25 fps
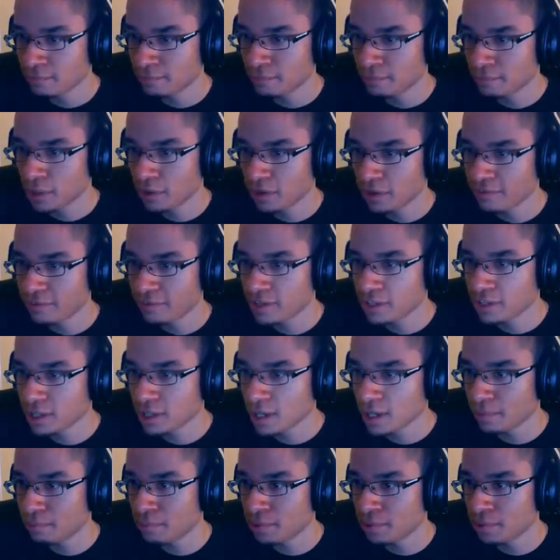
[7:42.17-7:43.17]
Blow everything
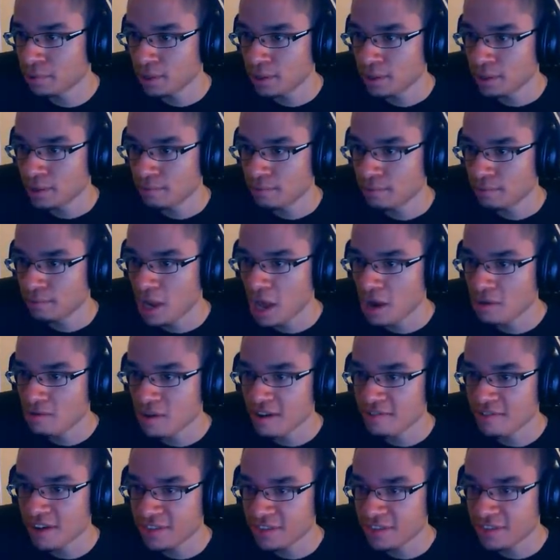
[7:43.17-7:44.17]
up. Blow
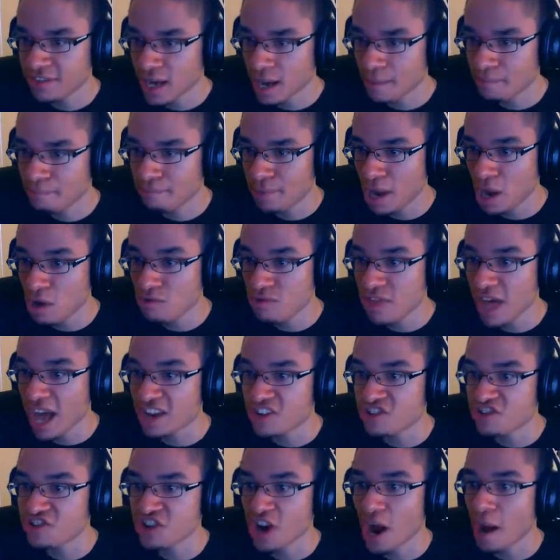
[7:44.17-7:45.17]
everything up. Blow that
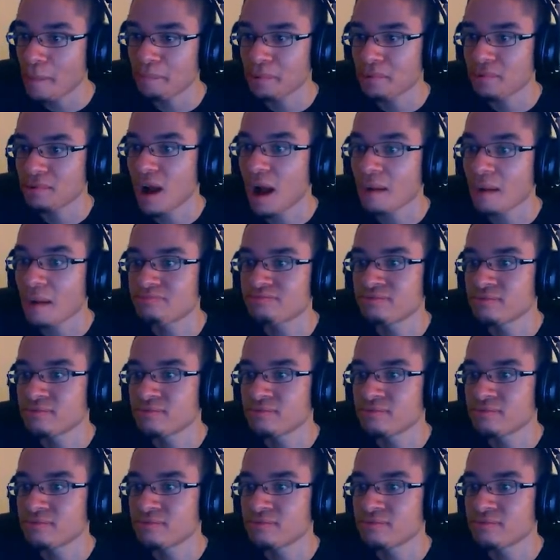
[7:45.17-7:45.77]
chopper up.